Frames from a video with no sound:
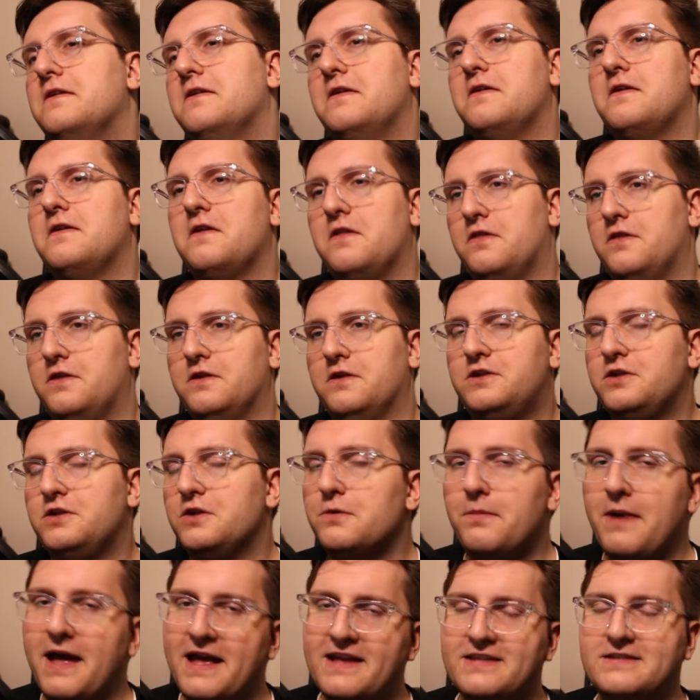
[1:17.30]
the two
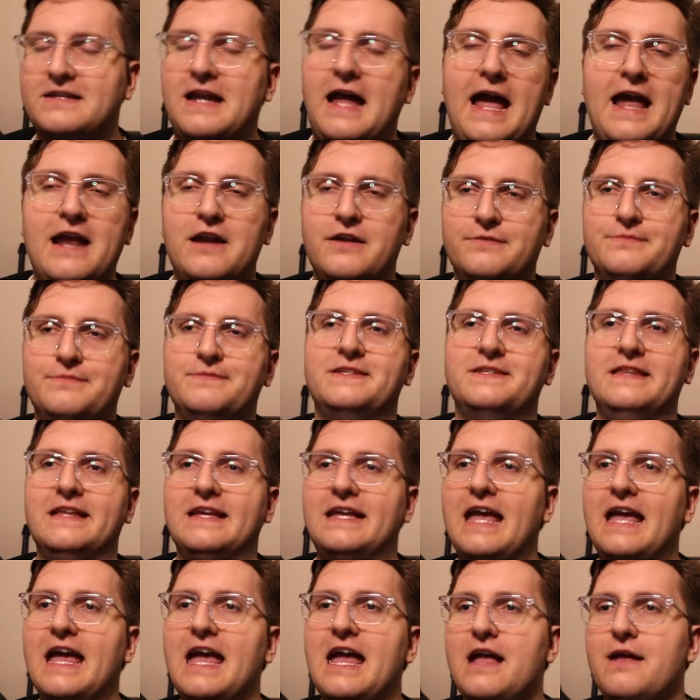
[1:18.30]
best items in the
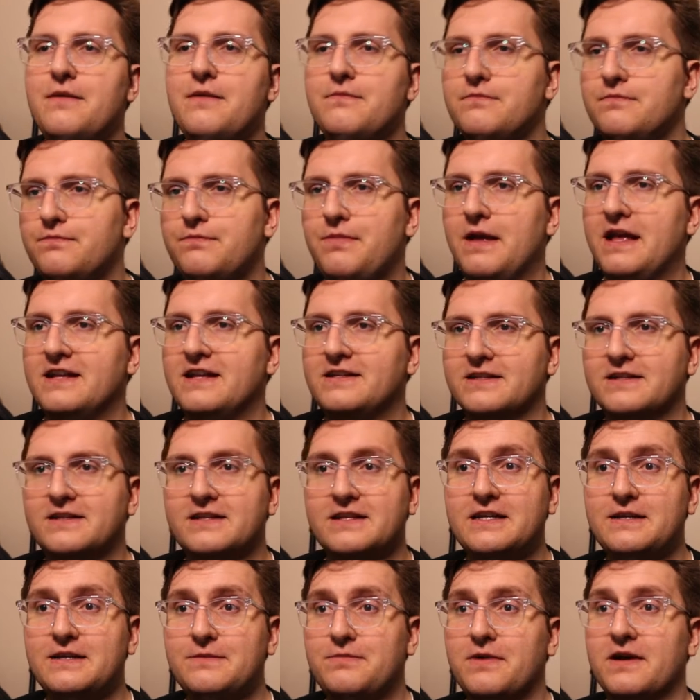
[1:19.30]
game,
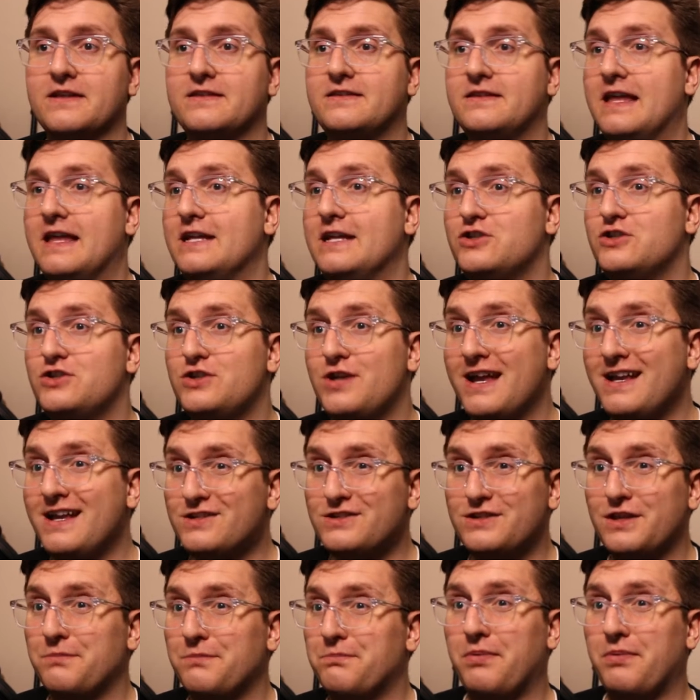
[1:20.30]
basically, but they
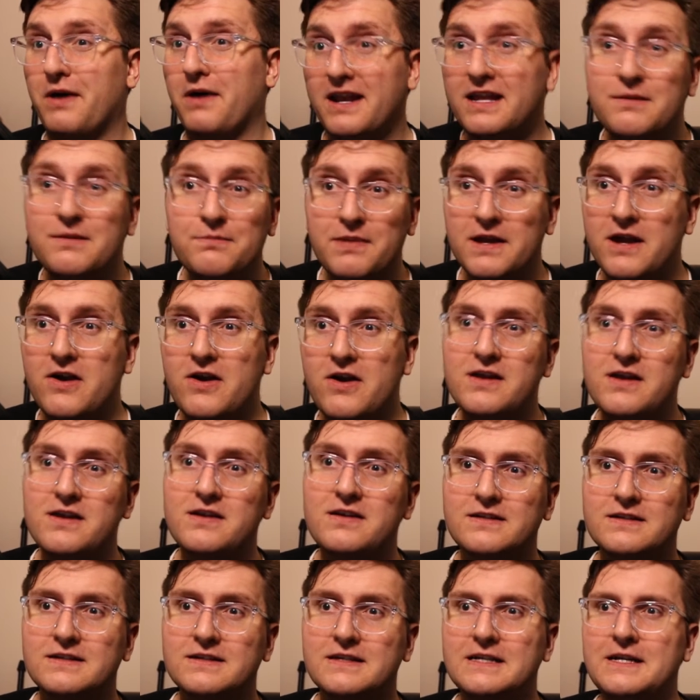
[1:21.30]
changed the buddy
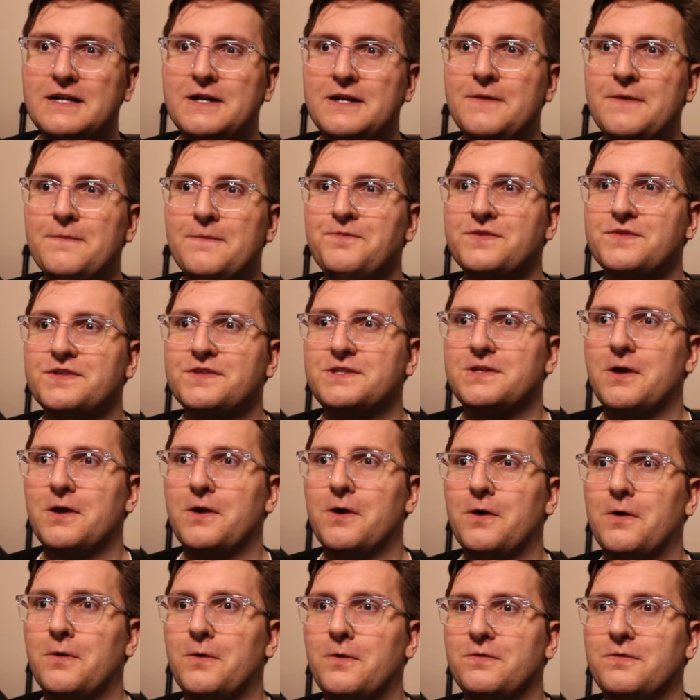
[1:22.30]
barrier.
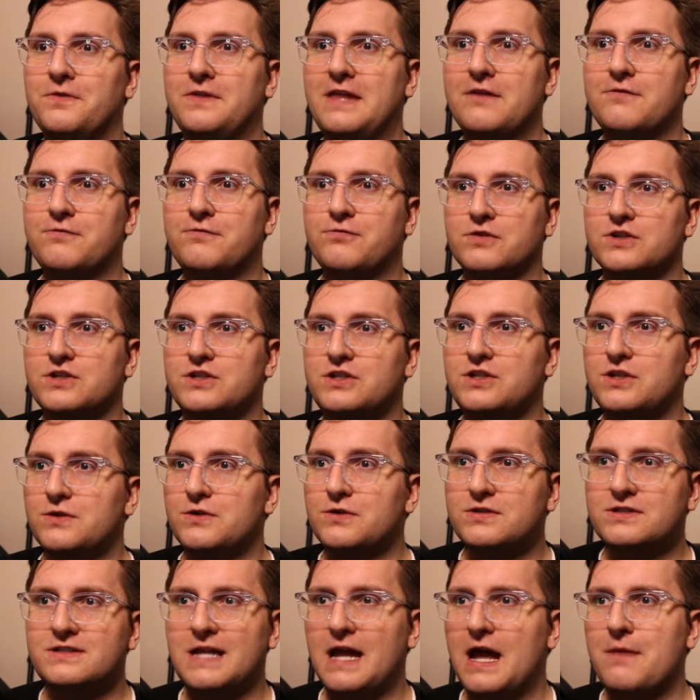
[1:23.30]
So they've
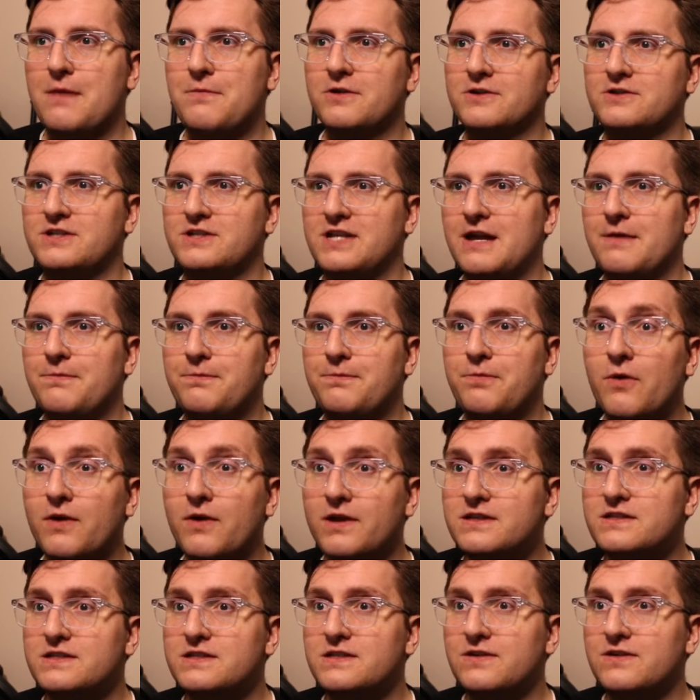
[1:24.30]
reduced how much hit
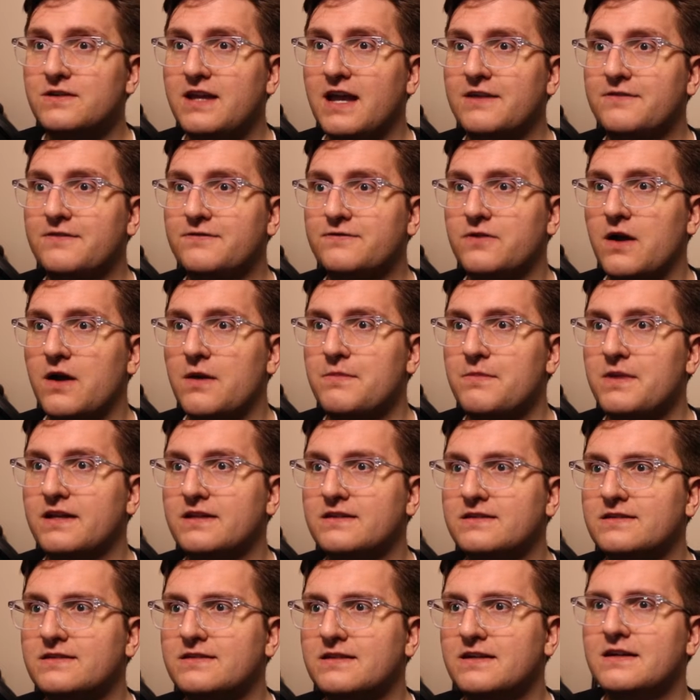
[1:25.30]
points you get from
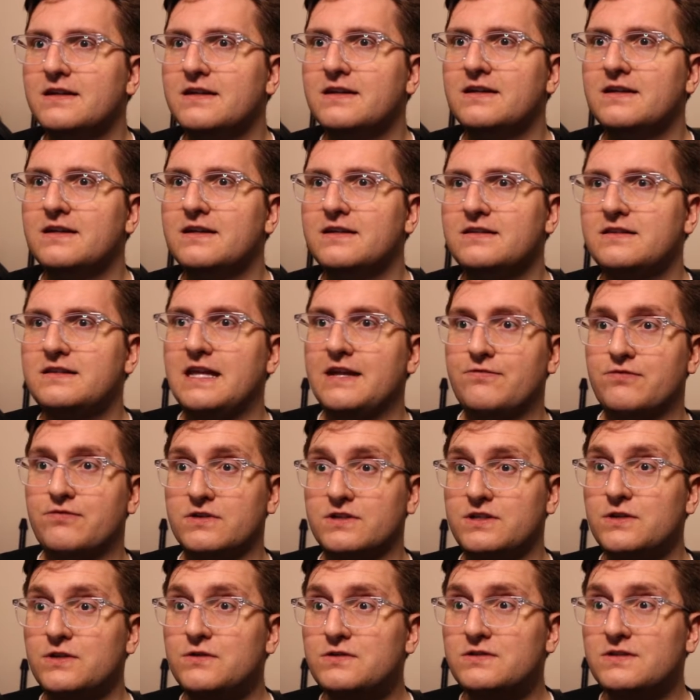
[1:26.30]
it. They've
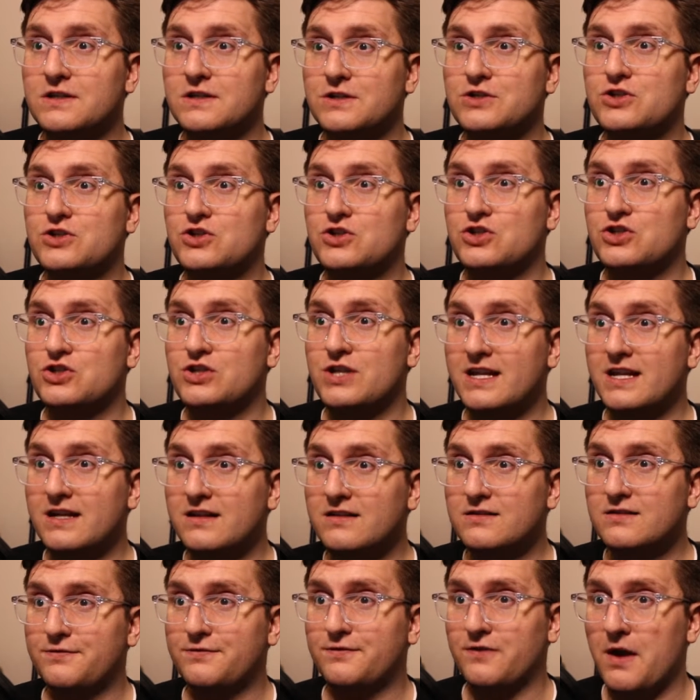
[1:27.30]
reduced the
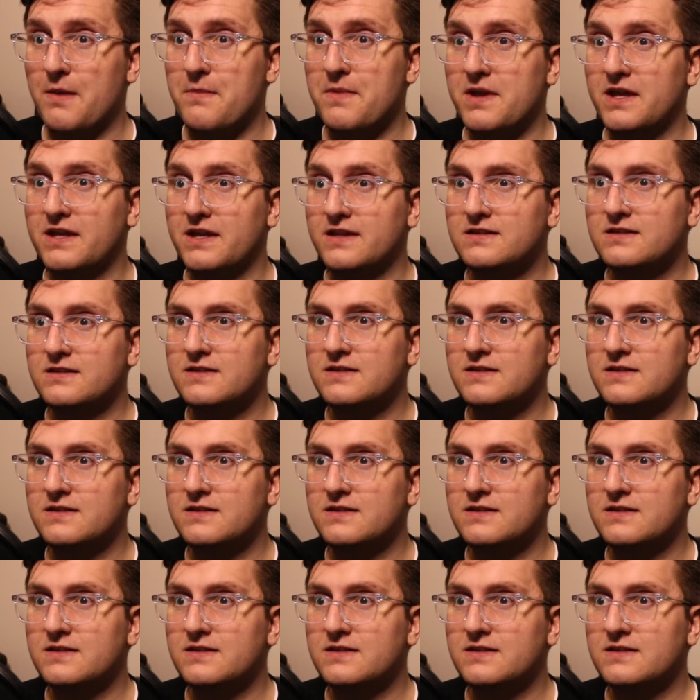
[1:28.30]
shield from it.